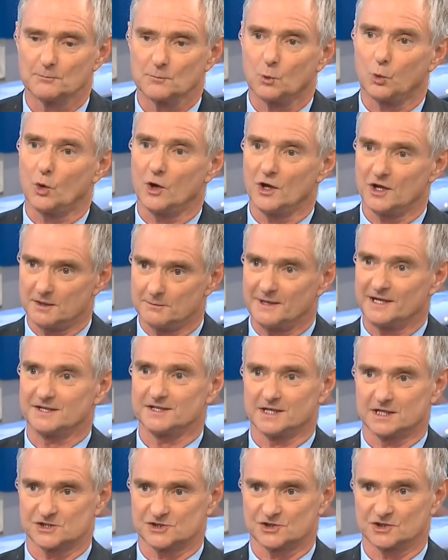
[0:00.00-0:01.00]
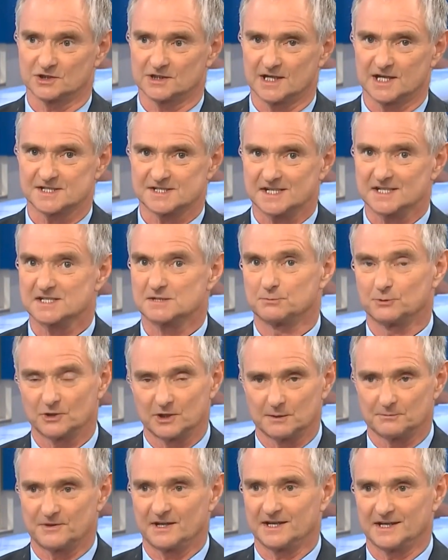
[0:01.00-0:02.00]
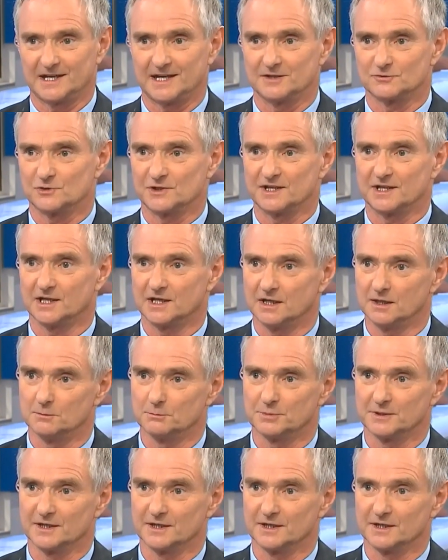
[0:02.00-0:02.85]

What about natural gas? Let's put up that Henry Hub.